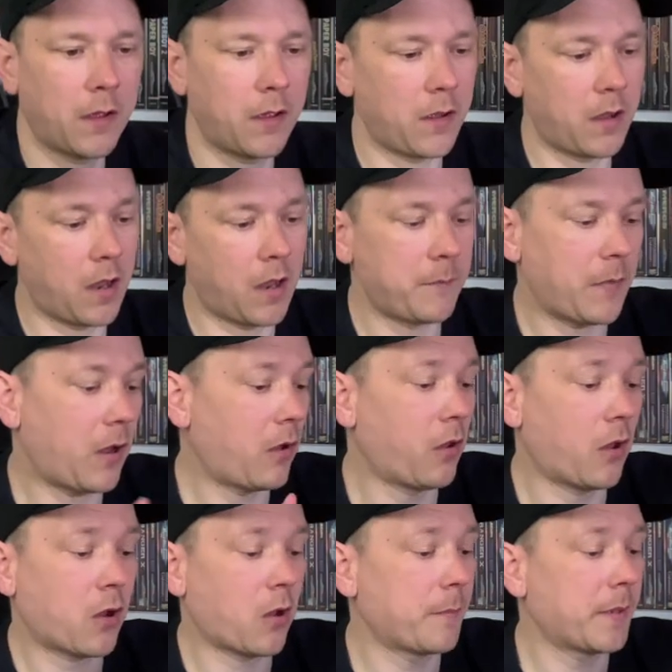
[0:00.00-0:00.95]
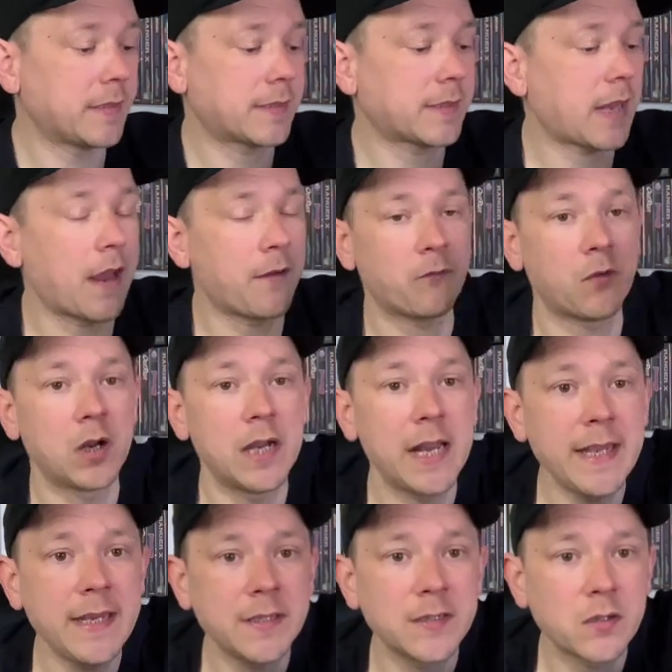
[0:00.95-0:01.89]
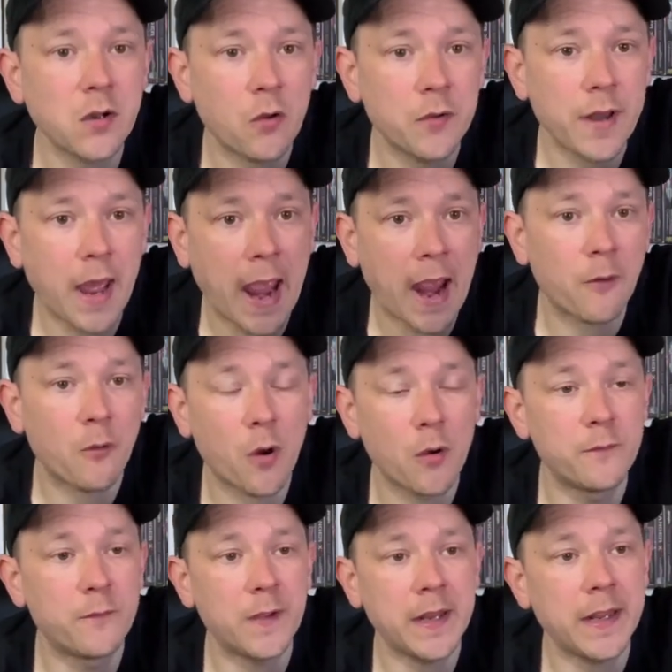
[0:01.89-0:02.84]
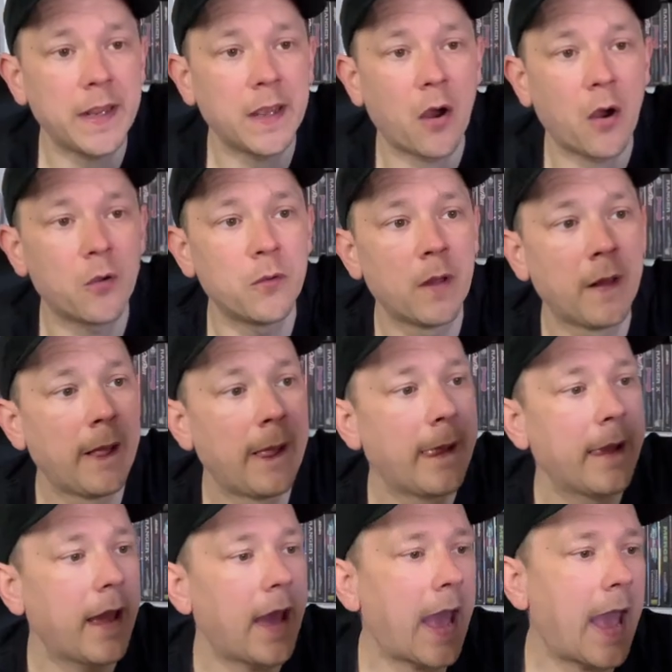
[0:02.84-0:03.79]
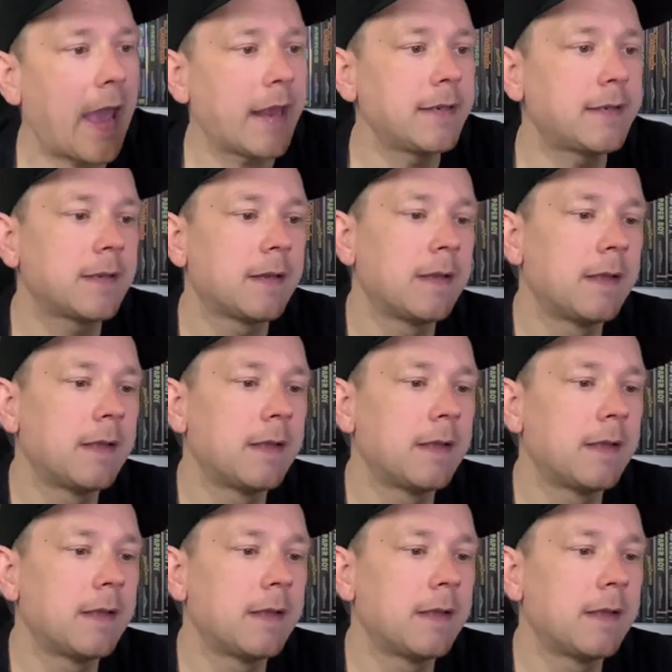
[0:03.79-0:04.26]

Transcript: Um, like I've been saying, released on Arrow Video, and